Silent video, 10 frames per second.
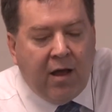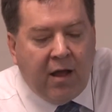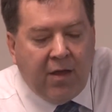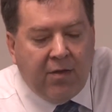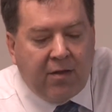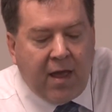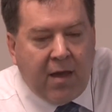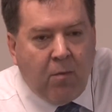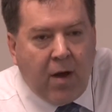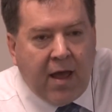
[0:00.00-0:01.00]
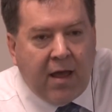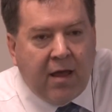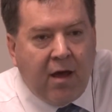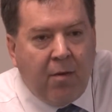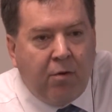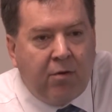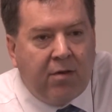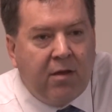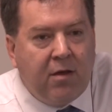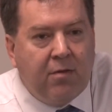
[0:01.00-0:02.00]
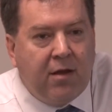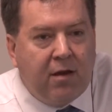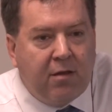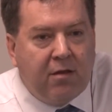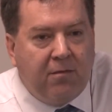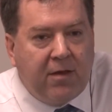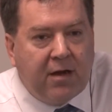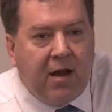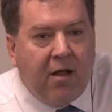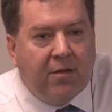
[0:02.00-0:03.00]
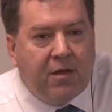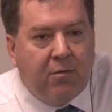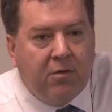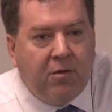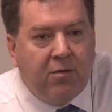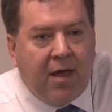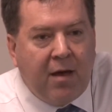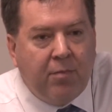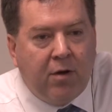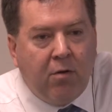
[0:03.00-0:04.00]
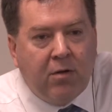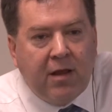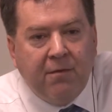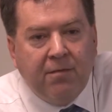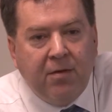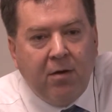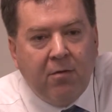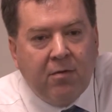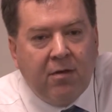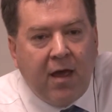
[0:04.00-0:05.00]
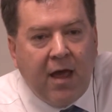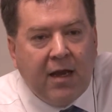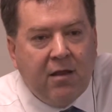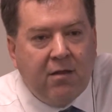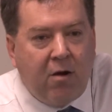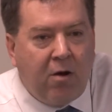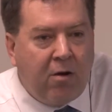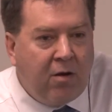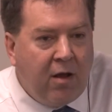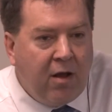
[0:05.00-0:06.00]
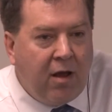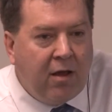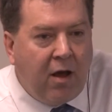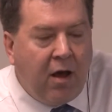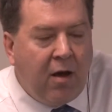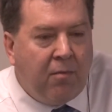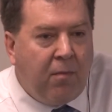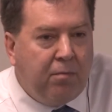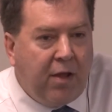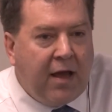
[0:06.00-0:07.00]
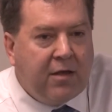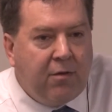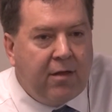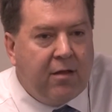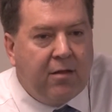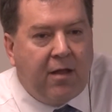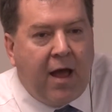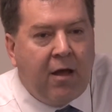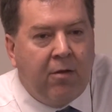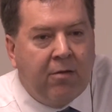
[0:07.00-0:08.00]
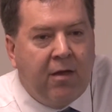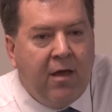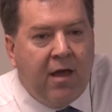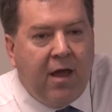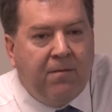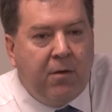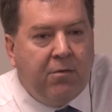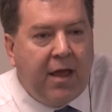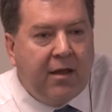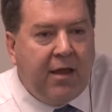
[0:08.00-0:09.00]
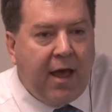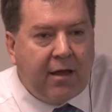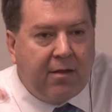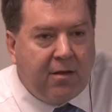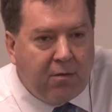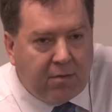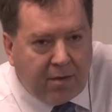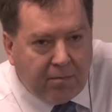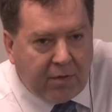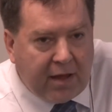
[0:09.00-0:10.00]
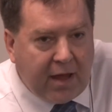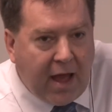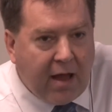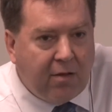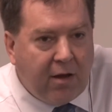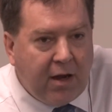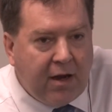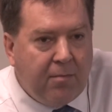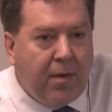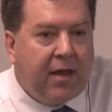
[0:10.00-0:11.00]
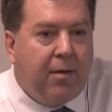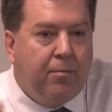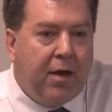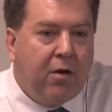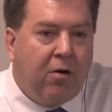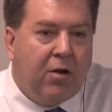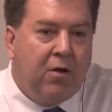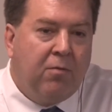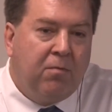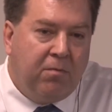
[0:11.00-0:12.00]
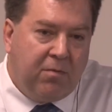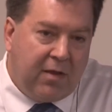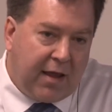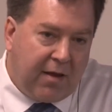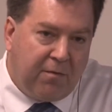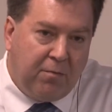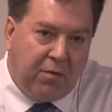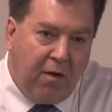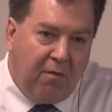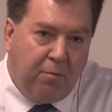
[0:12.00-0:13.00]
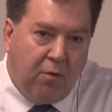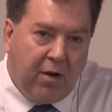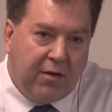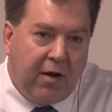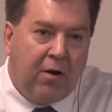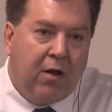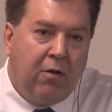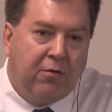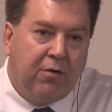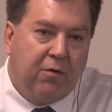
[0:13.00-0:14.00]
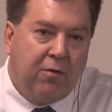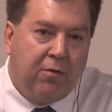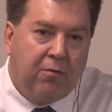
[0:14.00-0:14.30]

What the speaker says: In the same way, a person using assistive technology would do that, but only if those headings are applied using styles. If you take text and you simply highlight it and make it bigger, you take it from 12-point Arial to